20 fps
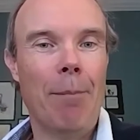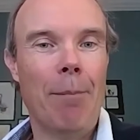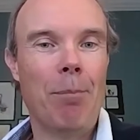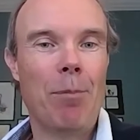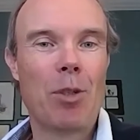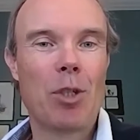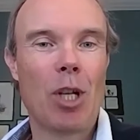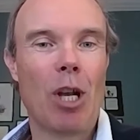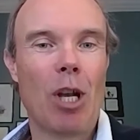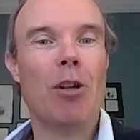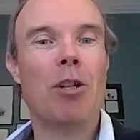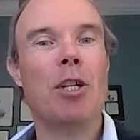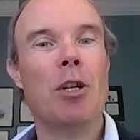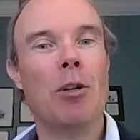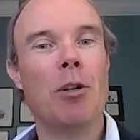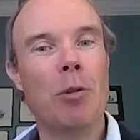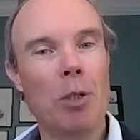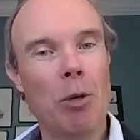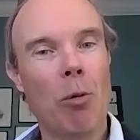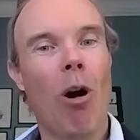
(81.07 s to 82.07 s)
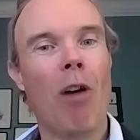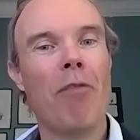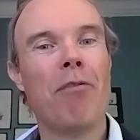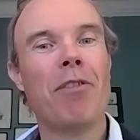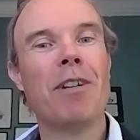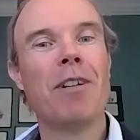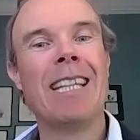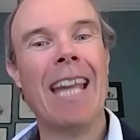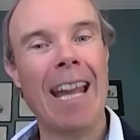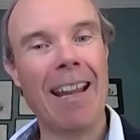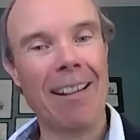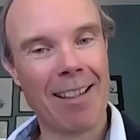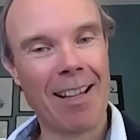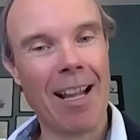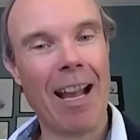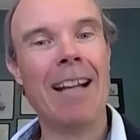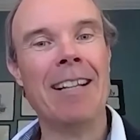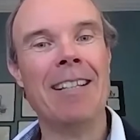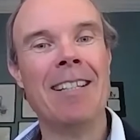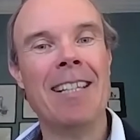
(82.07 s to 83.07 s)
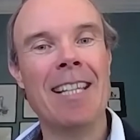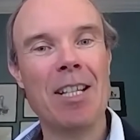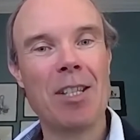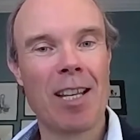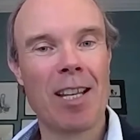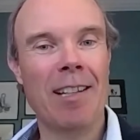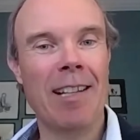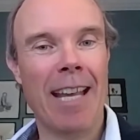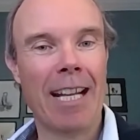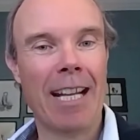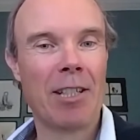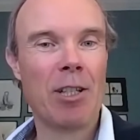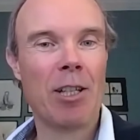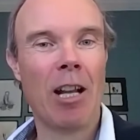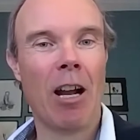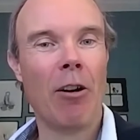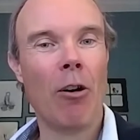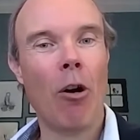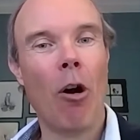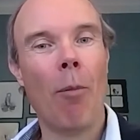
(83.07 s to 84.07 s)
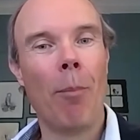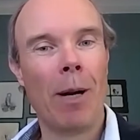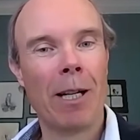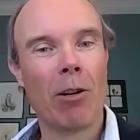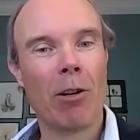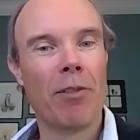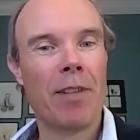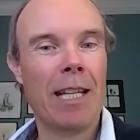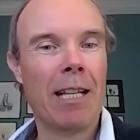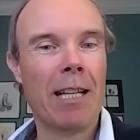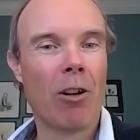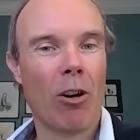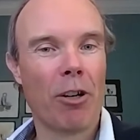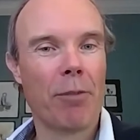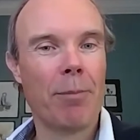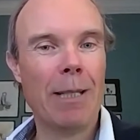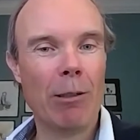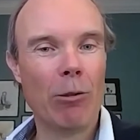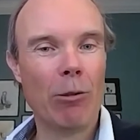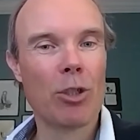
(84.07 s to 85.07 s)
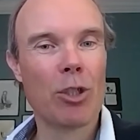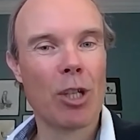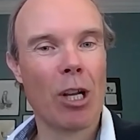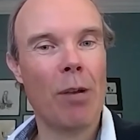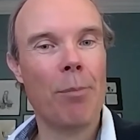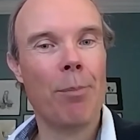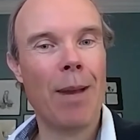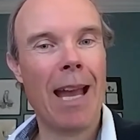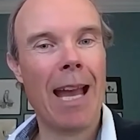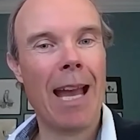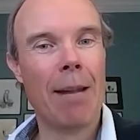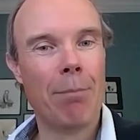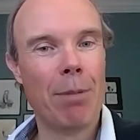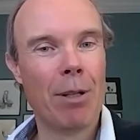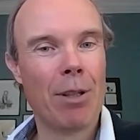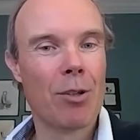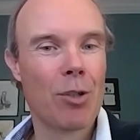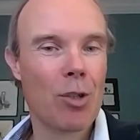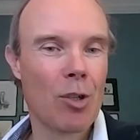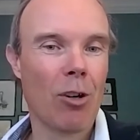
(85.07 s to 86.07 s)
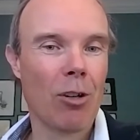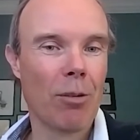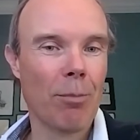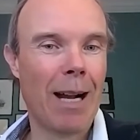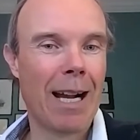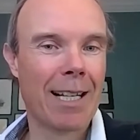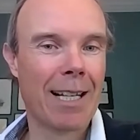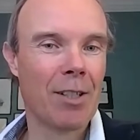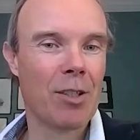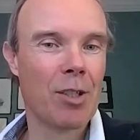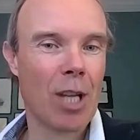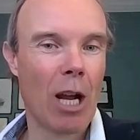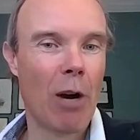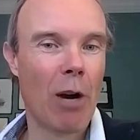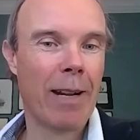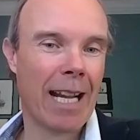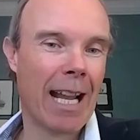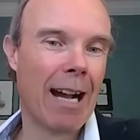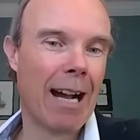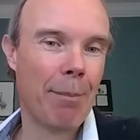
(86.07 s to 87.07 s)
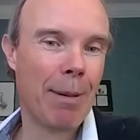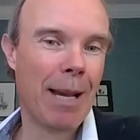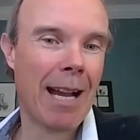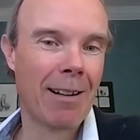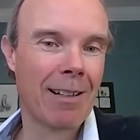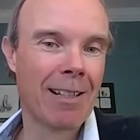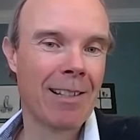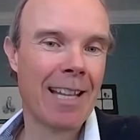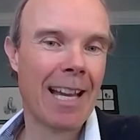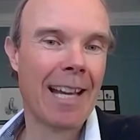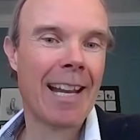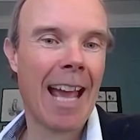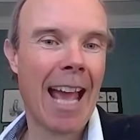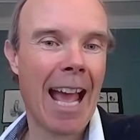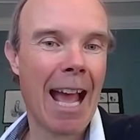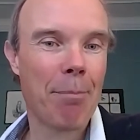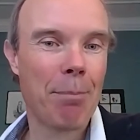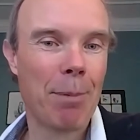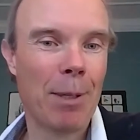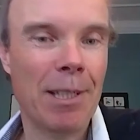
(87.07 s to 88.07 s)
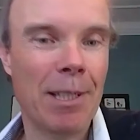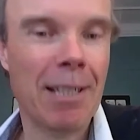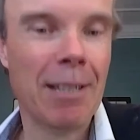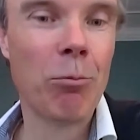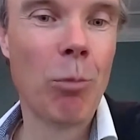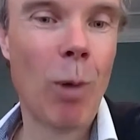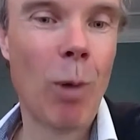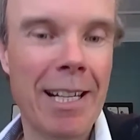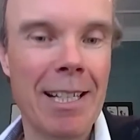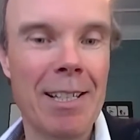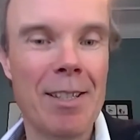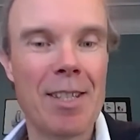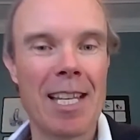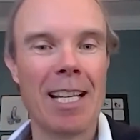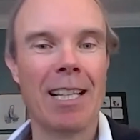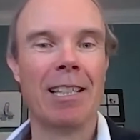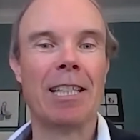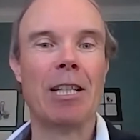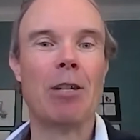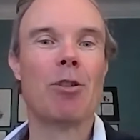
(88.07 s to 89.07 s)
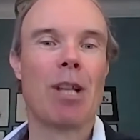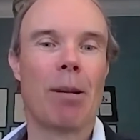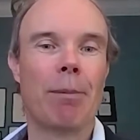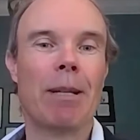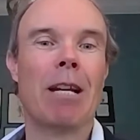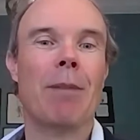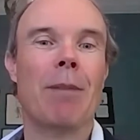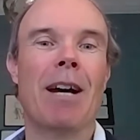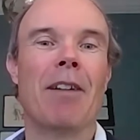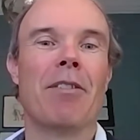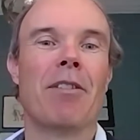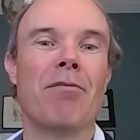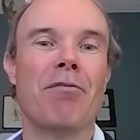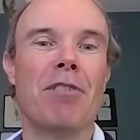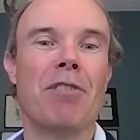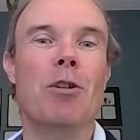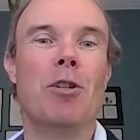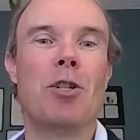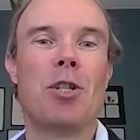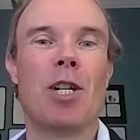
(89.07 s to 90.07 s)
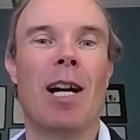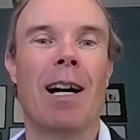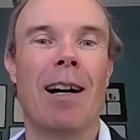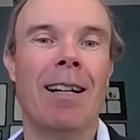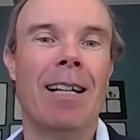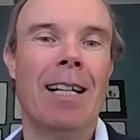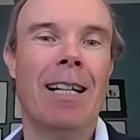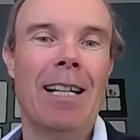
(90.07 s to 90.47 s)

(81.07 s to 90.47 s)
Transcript: So you often get a disconnect. You go, oh my God, the economy looks so bad, but the stock market's going up. How can that happen? And one is telling you something about the future,